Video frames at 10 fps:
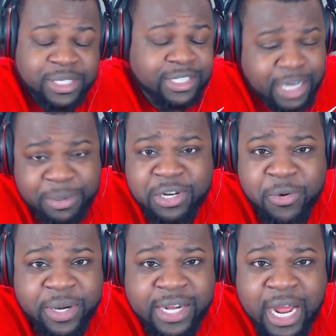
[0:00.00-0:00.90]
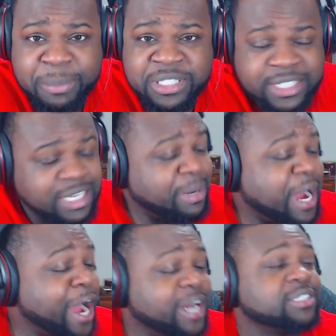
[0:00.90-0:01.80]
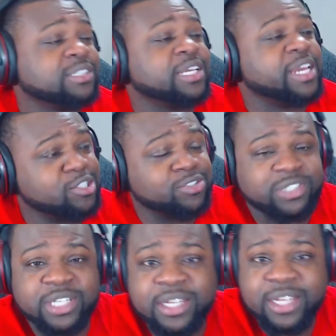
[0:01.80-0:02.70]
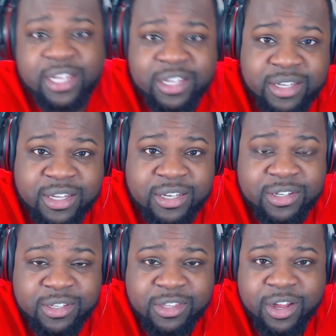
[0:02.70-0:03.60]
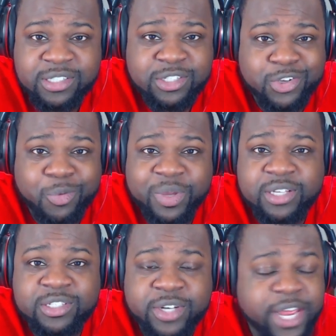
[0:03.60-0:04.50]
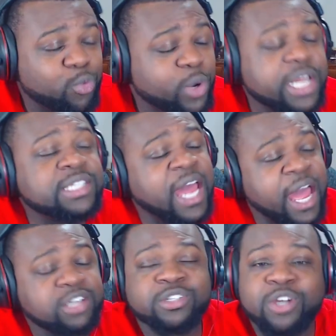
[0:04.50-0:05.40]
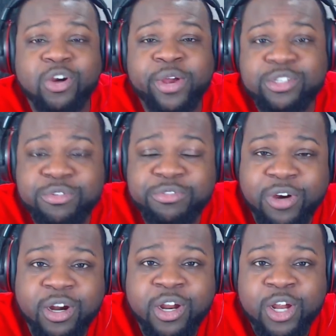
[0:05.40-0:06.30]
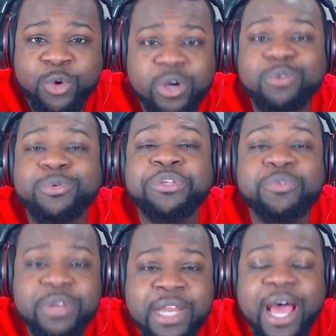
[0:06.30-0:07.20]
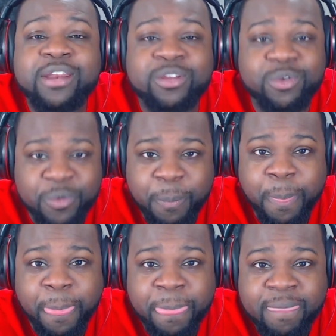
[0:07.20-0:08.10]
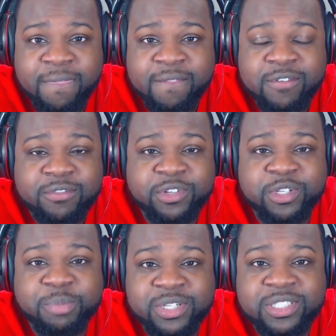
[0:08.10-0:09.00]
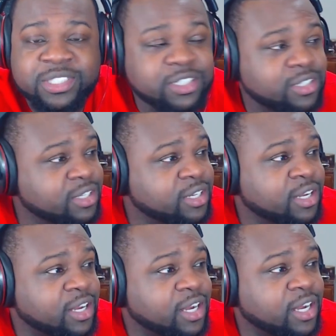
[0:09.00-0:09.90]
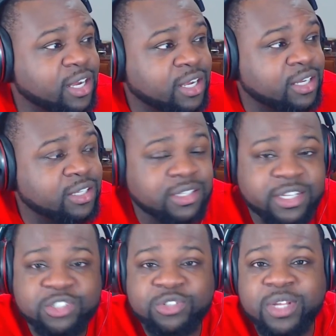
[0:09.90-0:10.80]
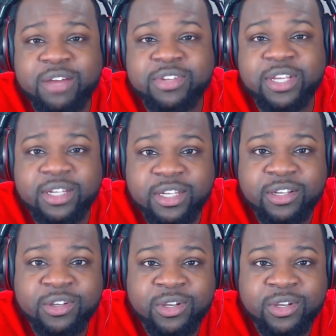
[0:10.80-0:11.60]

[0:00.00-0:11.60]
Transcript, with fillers: Let me know in the comment section. I'm honestly interested in, in your thoughts and your opinions on that. What is actually going too far? What will you not do for the person uh, that you love dearly?